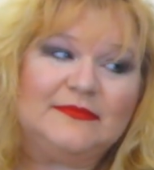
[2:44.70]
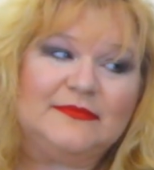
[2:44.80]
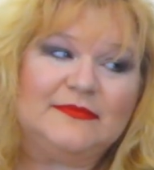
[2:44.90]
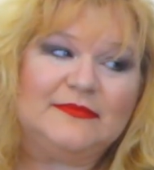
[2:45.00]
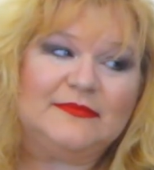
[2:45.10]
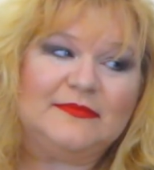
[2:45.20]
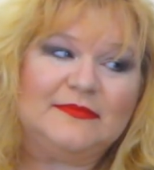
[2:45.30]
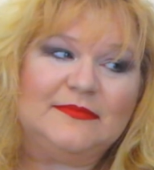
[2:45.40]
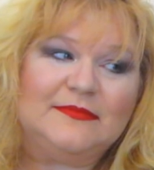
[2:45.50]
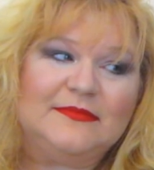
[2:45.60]

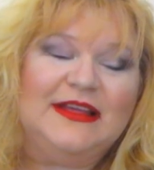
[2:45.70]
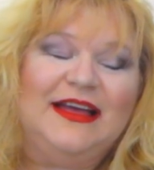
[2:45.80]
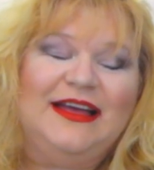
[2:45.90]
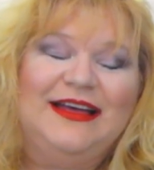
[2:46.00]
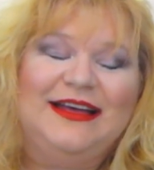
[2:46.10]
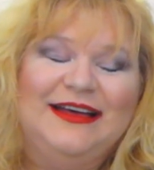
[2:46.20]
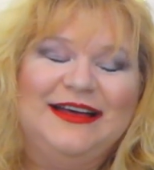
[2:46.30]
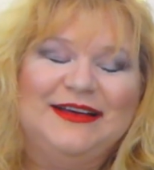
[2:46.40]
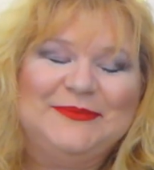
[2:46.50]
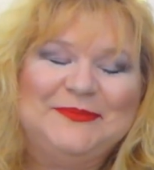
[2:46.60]

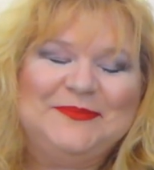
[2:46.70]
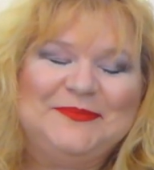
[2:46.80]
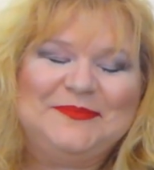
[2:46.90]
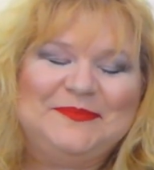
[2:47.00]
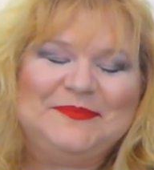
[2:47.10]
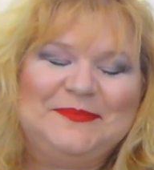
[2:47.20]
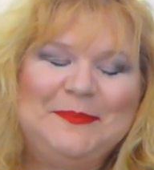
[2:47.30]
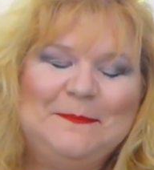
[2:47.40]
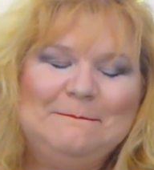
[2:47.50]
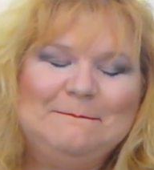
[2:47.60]

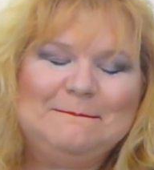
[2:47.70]
The person shown says nothing.